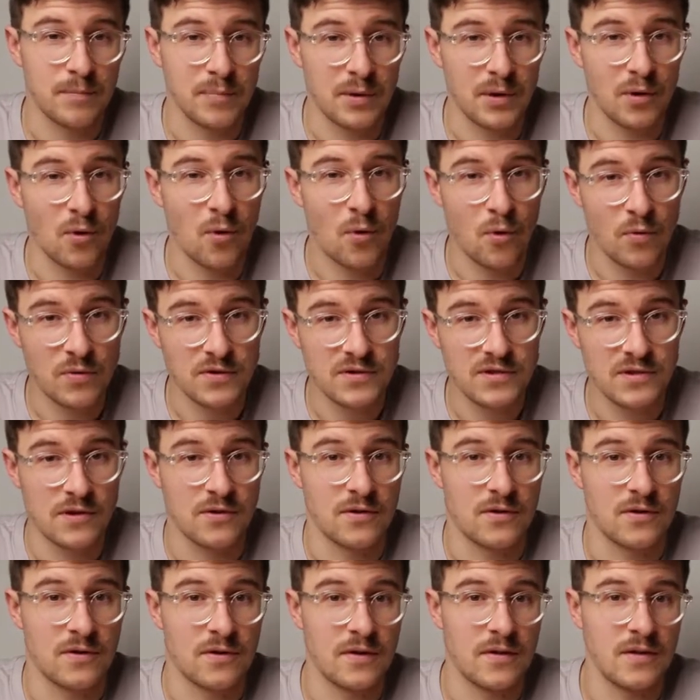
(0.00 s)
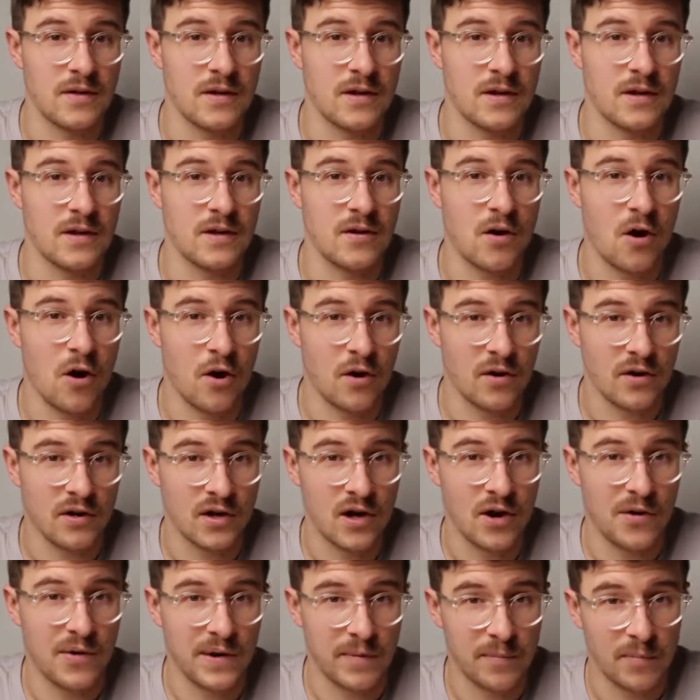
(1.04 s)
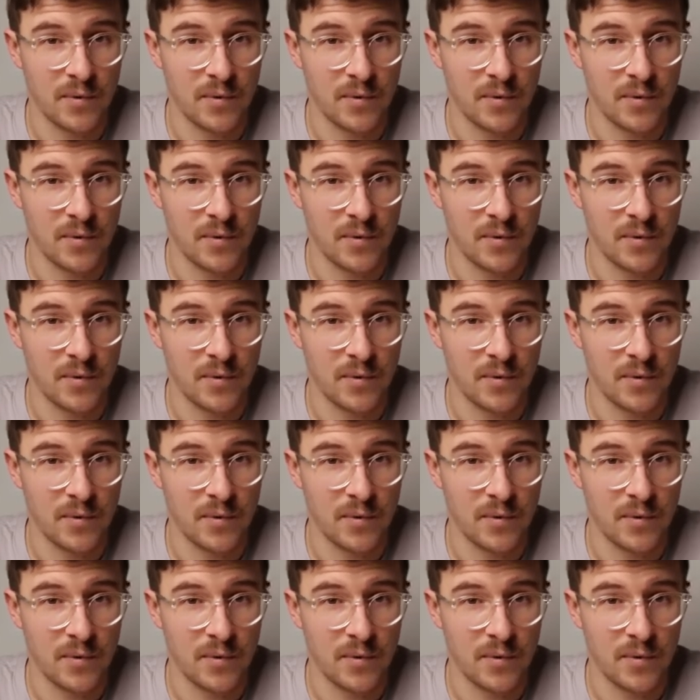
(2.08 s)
but also the ongoing